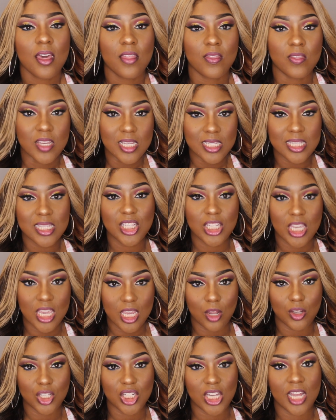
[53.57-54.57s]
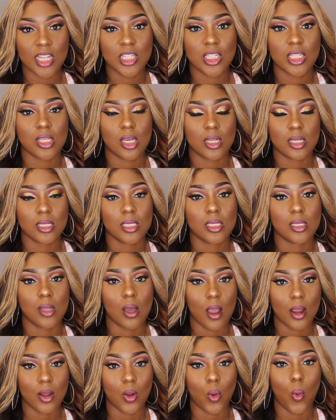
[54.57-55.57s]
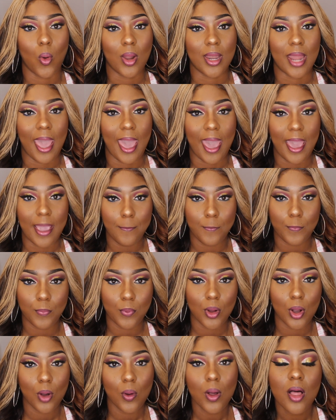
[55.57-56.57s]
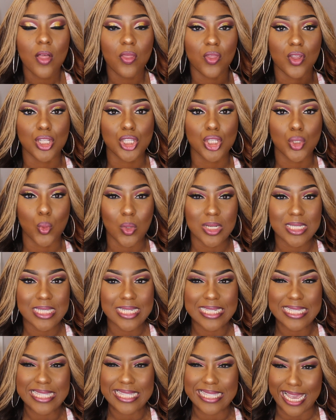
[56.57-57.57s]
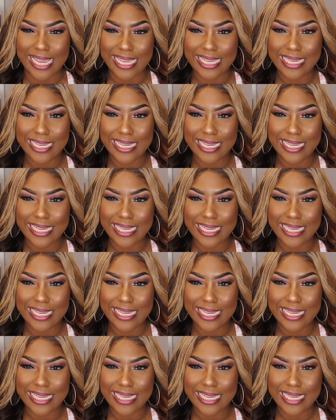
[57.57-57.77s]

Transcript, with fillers: This keto challenge is going to start on April the 22nd.